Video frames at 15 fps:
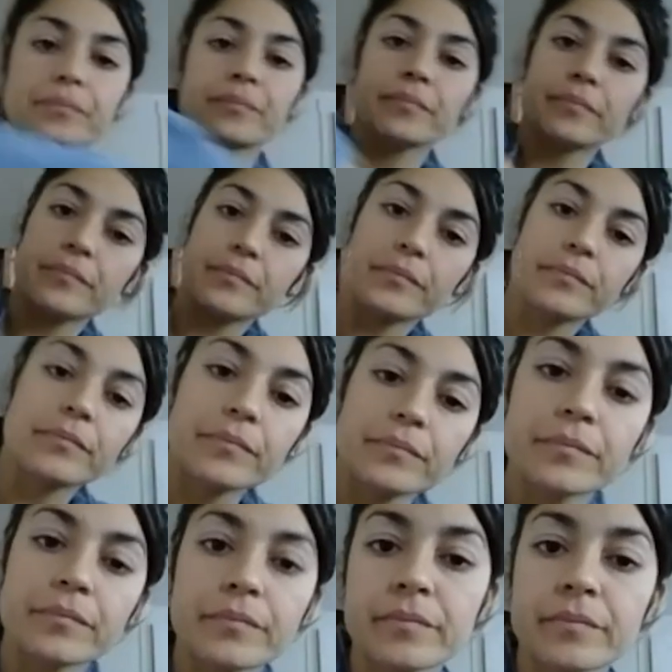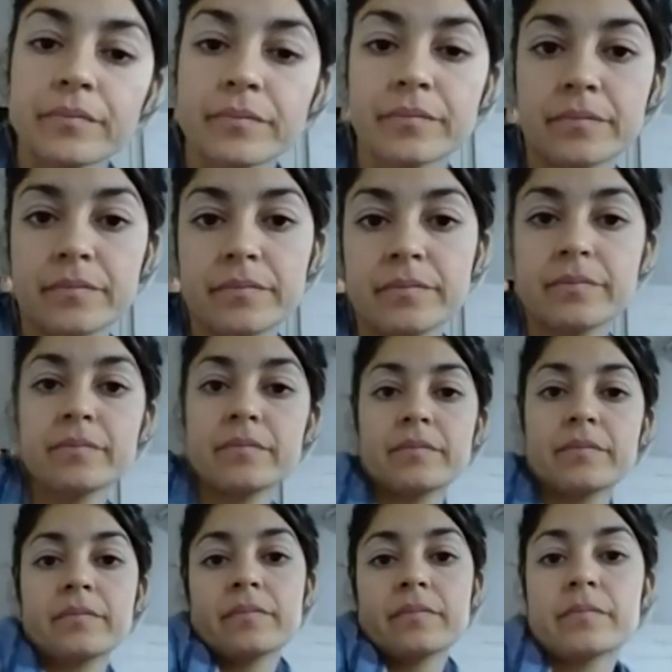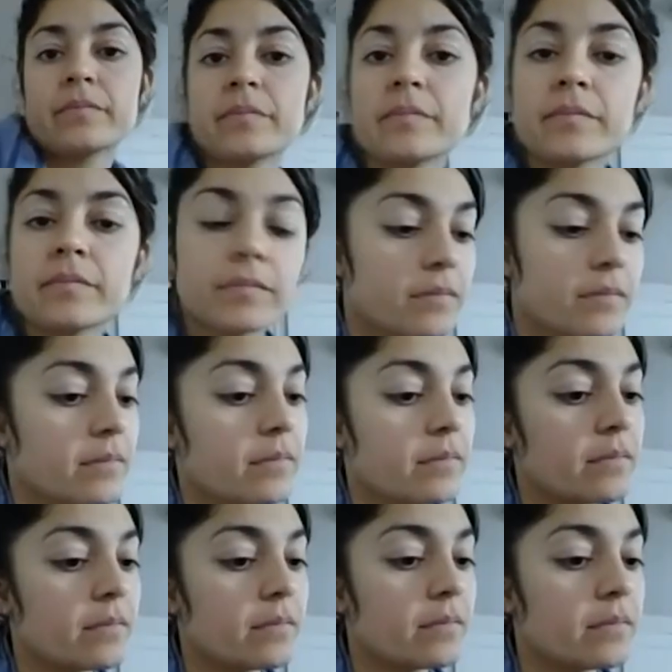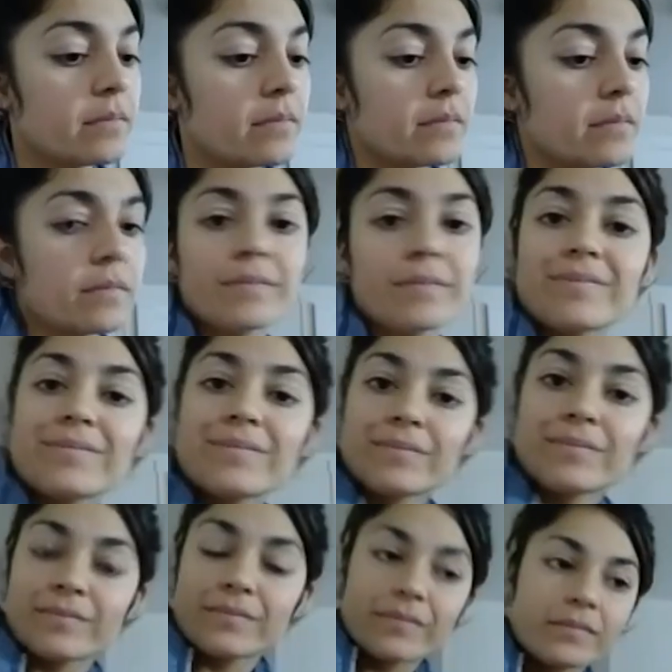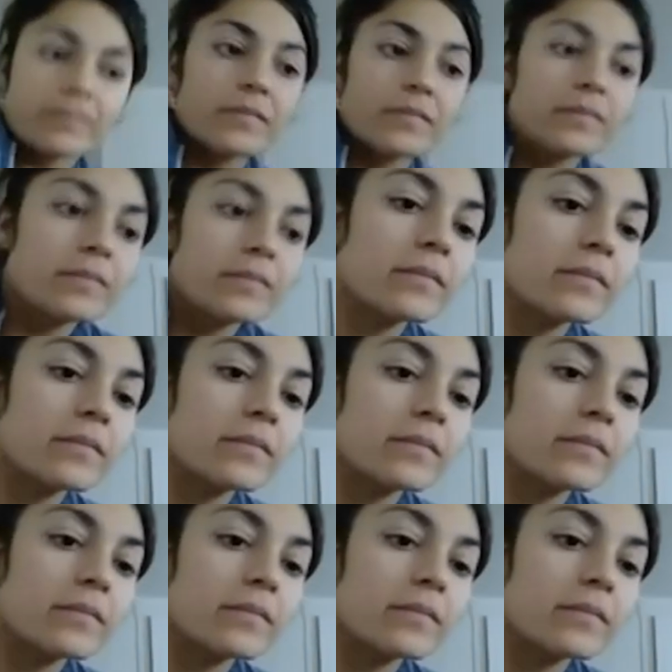(not speaking)